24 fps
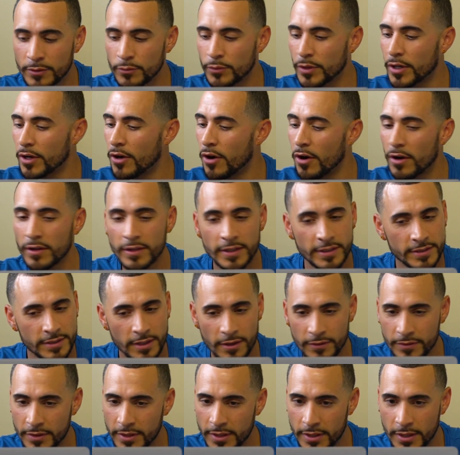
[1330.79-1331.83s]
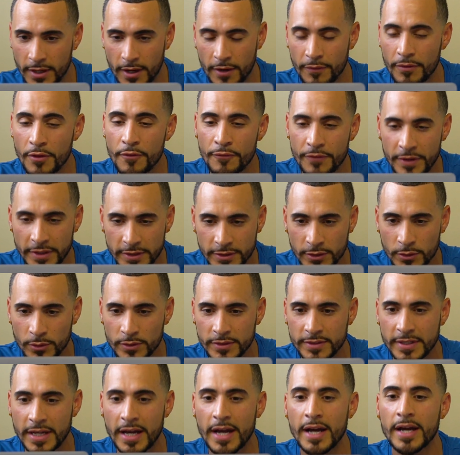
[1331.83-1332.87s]
regardless of the physical
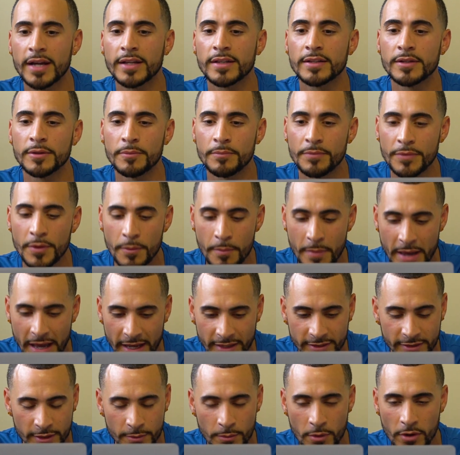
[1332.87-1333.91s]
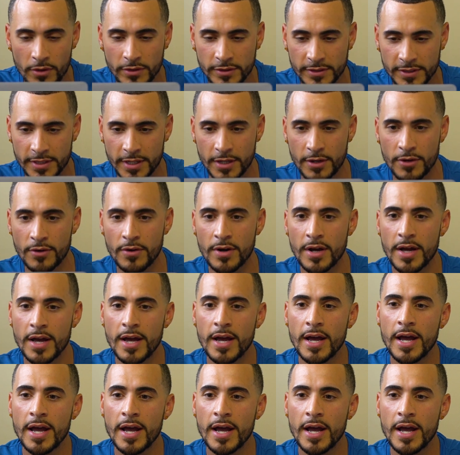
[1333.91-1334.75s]
side, the basketball skill.